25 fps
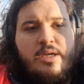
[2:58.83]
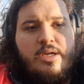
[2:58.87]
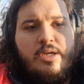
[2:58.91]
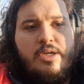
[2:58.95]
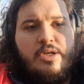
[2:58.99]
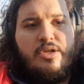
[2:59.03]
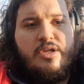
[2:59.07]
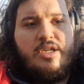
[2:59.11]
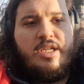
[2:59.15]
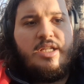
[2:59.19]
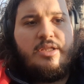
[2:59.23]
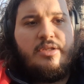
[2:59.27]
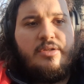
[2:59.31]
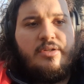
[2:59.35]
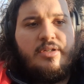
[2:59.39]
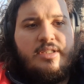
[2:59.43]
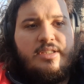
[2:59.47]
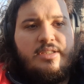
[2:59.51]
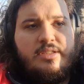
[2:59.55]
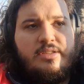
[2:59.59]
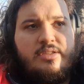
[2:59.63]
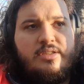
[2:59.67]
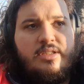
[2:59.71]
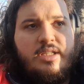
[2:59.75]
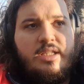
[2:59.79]
You need to
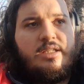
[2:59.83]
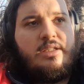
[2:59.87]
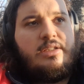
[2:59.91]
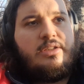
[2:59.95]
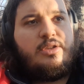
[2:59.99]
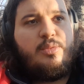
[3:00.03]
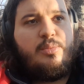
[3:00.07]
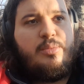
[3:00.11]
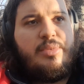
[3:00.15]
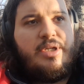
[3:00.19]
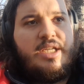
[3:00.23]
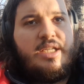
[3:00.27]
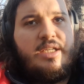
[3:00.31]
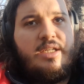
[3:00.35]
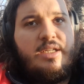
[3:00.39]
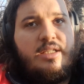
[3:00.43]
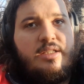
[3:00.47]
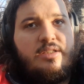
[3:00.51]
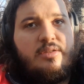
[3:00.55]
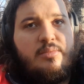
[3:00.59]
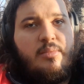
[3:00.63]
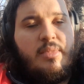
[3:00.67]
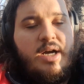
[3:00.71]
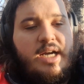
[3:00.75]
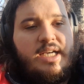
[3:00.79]
understand, you need to be in
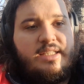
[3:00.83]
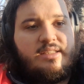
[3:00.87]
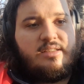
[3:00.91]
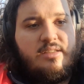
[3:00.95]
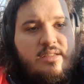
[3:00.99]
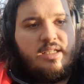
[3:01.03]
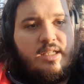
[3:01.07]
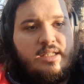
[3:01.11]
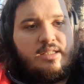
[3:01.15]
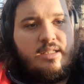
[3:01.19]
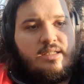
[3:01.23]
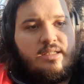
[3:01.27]
his mindset